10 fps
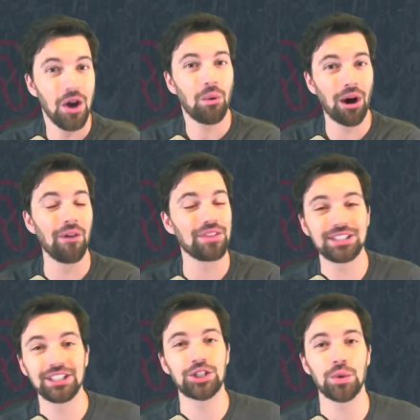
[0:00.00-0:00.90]
Well, the
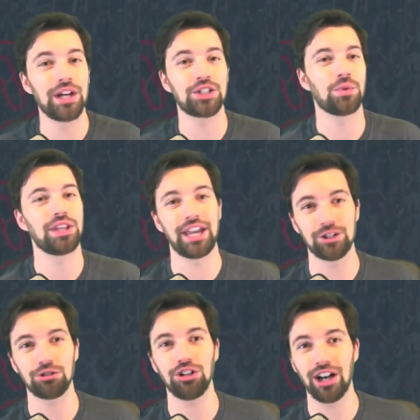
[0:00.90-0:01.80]
situation with
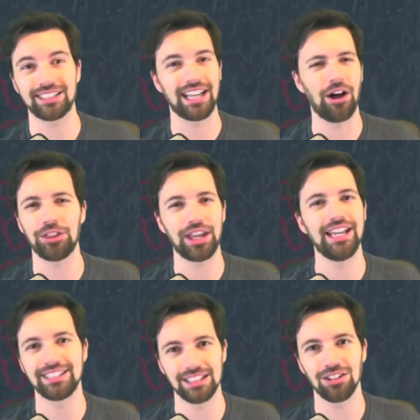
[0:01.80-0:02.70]
Andrew Luck's health
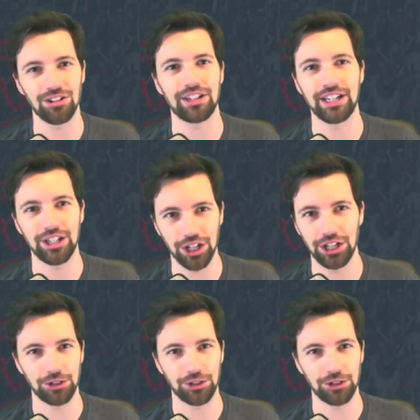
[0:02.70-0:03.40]
isn't looking good,